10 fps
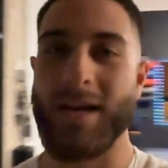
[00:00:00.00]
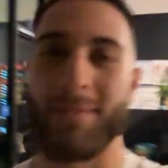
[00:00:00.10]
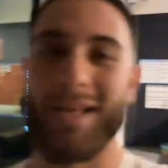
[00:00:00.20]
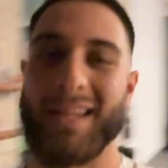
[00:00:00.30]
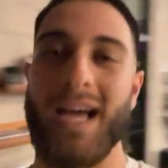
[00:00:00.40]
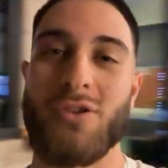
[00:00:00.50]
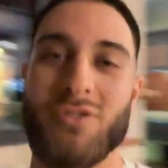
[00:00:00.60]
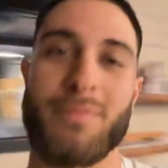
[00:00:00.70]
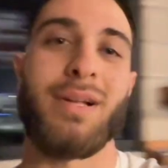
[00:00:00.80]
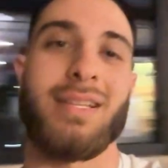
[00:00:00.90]
Like not used
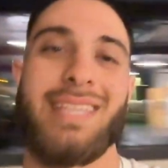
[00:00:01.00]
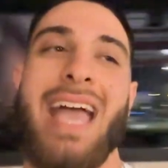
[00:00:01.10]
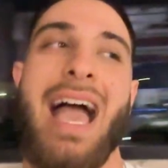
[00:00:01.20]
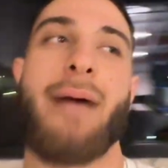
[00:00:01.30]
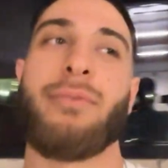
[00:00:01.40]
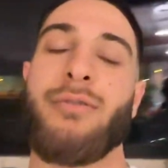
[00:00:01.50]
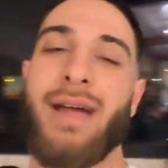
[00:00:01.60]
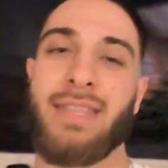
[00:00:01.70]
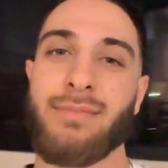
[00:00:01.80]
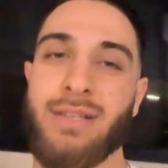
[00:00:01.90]
to pulling out the camera
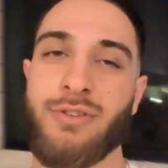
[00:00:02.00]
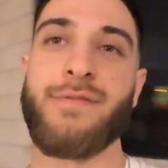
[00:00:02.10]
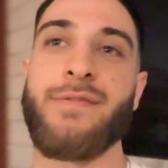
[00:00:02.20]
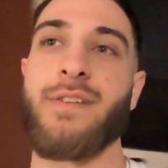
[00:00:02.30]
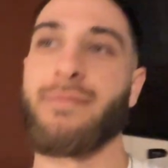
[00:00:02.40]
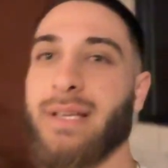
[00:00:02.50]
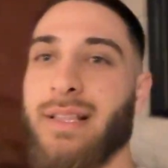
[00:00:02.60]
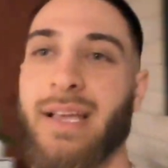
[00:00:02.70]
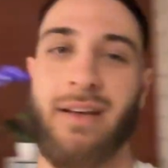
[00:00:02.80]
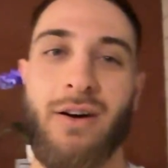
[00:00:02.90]
randomly, just filming
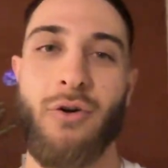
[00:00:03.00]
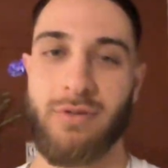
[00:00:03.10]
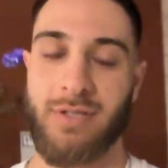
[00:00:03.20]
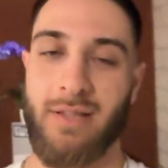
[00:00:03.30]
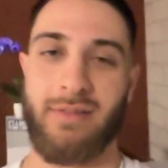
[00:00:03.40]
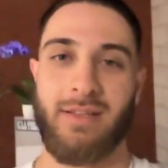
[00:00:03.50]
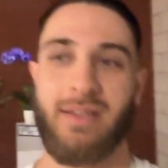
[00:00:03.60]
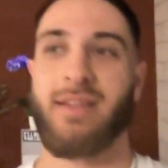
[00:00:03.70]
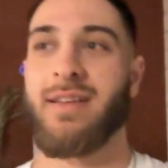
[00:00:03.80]
like horizontally